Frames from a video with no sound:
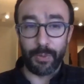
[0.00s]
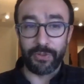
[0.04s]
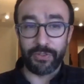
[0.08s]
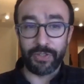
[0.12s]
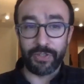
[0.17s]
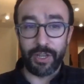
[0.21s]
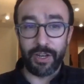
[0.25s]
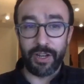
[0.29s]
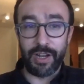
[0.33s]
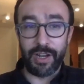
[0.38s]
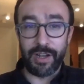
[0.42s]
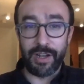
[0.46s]
was
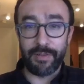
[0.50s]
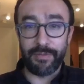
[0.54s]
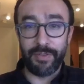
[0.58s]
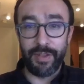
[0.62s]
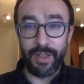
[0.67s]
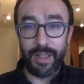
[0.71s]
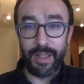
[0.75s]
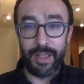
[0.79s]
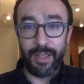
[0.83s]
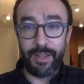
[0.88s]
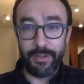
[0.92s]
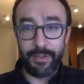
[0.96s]
cut off,
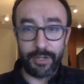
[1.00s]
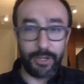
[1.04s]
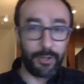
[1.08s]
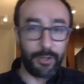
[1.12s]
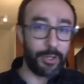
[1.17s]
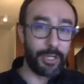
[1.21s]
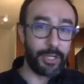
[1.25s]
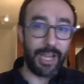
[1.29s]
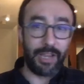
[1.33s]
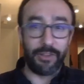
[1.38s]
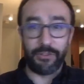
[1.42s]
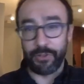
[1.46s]
the
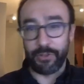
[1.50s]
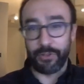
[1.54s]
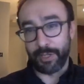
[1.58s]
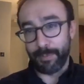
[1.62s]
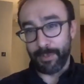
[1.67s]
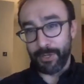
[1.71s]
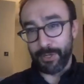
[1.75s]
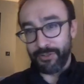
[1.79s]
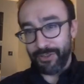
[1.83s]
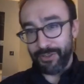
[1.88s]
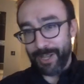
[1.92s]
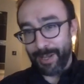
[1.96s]
other guy sucker
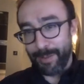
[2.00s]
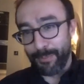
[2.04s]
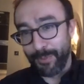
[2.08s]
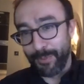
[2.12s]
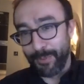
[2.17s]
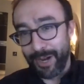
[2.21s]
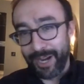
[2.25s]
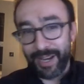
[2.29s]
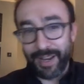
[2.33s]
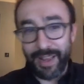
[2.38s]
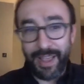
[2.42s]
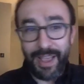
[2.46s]
punched in,
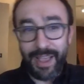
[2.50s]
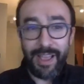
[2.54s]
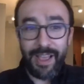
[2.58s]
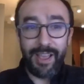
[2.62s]
right?